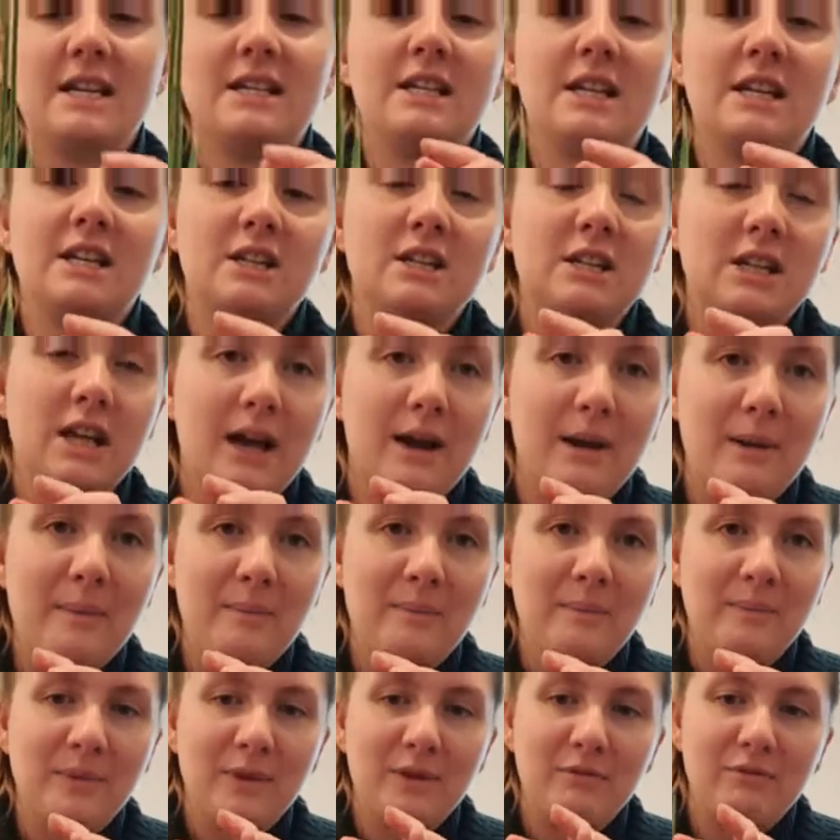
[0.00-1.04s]
and
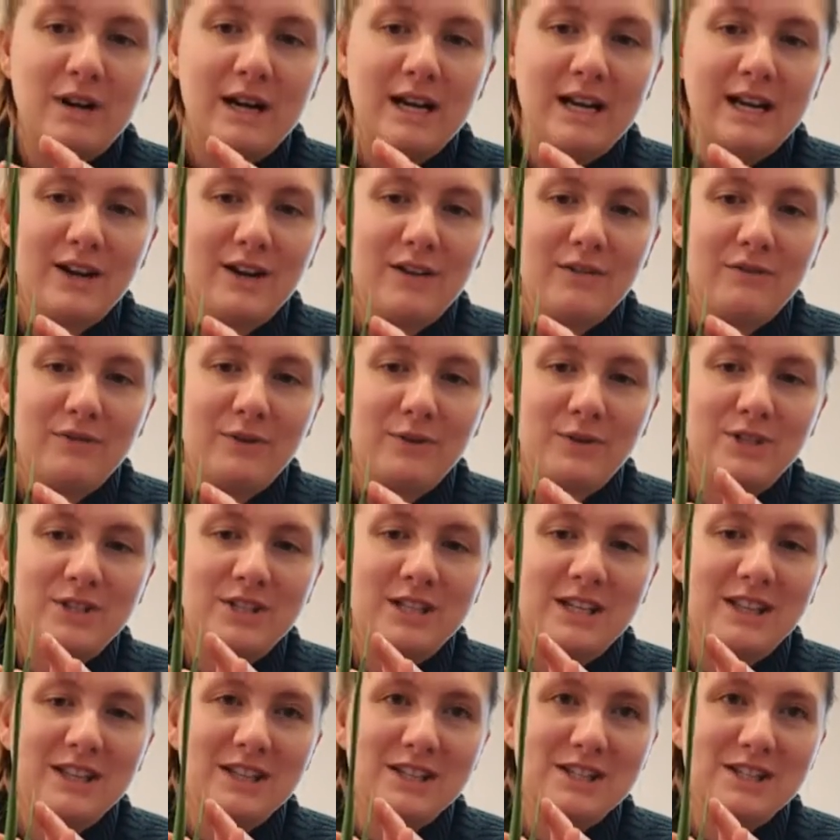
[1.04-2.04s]
really looking forward to seeing this